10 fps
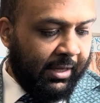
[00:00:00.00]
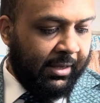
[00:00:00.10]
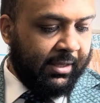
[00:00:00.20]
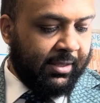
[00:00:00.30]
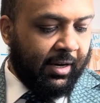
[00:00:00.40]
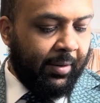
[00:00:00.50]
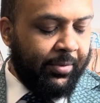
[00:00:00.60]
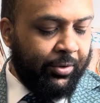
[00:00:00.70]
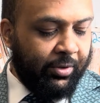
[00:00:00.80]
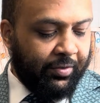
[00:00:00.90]
this
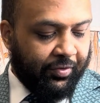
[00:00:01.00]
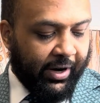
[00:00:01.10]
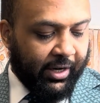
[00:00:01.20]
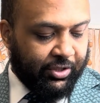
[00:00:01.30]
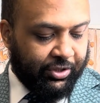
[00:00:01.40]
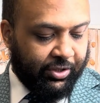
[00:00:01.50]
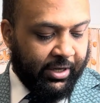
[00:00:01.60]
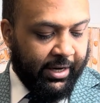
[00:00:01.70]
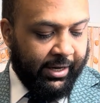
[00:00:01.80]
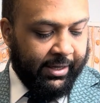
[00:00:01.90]
comminuted fracture
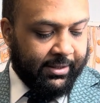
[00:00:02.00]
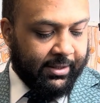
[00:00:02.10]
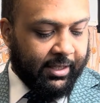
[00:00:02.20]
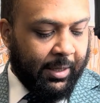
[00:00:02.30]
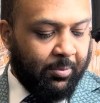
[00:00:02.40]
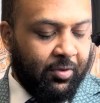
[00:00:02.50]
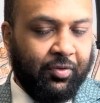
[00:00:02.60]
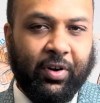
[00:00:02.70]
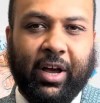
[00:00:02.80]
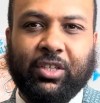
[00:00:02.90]
is a type of
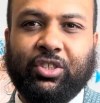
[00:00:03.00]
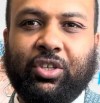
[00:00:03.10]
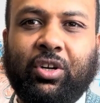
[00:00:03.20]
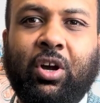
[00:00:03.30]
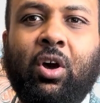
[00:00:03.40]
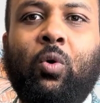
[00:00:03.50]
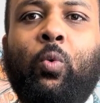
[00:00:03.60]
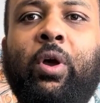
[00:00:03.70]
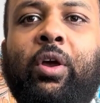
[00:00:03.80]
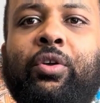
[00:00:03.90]
fracture
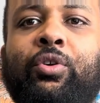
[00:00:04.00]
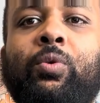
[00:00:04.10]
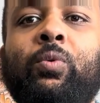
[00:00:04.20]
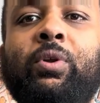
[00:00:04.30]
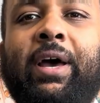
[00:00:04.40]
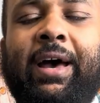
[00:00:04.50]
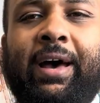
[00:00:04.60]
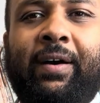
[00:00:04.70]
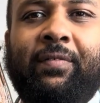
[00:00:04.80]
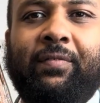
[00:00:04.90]
where you would
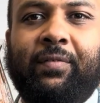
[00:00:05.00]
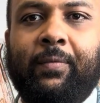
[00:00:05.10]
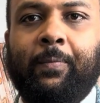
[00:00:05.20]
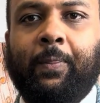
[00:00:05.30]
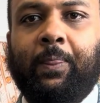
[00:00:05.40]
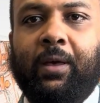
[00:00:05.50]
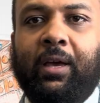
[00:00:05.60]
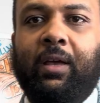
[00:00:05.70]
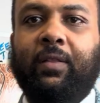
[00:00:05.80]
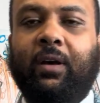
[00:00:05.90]
have
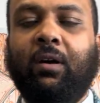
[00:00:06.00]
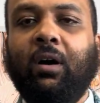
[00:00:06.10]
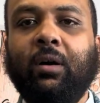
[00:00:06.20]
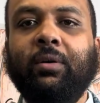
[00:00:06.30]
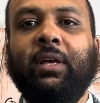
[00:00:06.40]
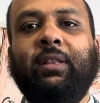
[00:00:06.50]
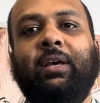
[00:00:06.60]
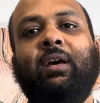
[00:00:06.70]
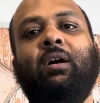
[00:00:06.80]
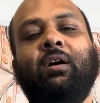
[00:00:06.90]
in the
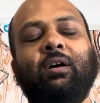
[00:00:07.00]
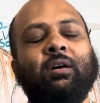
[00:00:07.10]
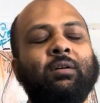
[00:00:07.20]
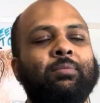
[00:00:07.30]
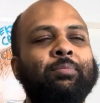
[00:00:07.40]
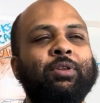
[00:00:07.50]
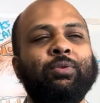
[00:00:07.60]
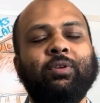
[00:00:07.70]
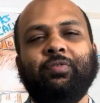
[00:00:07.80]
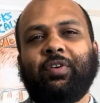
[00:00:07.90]

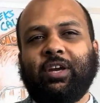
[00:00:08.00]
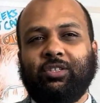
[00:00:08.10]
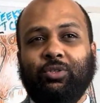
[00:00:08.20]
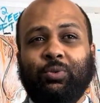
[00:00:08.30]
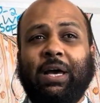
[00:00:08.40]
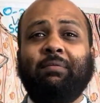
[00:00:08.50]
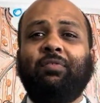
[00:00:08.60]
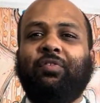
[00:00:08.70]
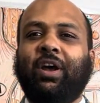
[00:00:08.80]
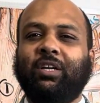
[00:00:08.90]
comminuted fracture, you would have a
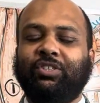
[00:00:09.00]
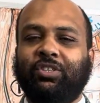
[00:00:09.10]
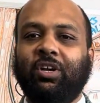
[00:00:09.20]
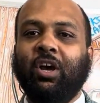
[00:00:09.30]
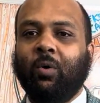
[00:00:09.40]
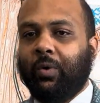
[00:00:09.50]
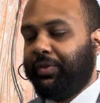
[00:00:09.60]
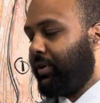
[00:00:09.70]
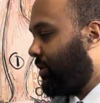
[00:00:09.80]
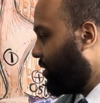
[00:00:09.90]
fracture where
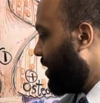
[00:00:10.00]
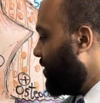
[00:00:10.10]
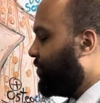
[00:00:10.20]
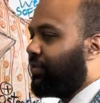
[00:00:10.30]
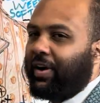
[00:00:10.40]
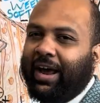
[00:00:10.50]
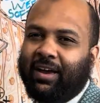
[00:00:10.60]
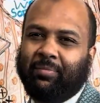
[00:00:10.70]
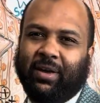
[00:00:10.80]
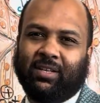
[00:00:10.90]
there are
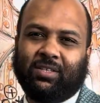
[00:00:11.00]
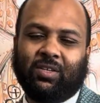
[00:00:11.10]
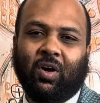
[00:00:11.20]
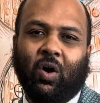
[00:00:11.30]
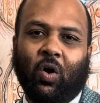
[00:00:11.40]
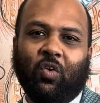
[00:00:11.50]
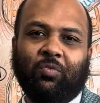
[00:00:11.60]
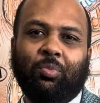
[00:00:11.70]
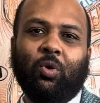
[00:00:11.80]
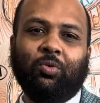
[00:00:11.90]
fragments of
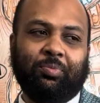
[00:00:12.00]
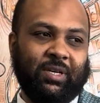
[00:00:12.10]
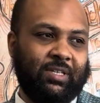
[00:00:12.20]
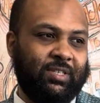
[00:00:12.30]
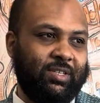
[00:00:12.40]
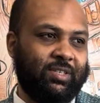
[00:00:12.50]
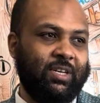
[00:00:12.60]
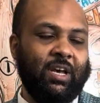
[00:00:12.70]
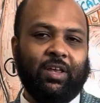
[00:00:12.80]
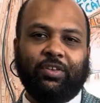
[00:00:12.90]
bone pieces.
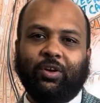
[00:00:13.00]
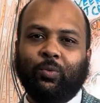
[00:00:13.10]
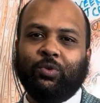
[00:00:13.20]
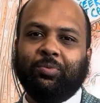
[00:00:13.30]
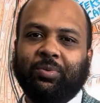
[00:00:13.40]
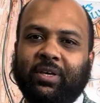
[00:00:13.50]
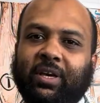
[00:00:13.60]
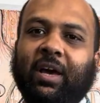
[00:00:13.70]
There would be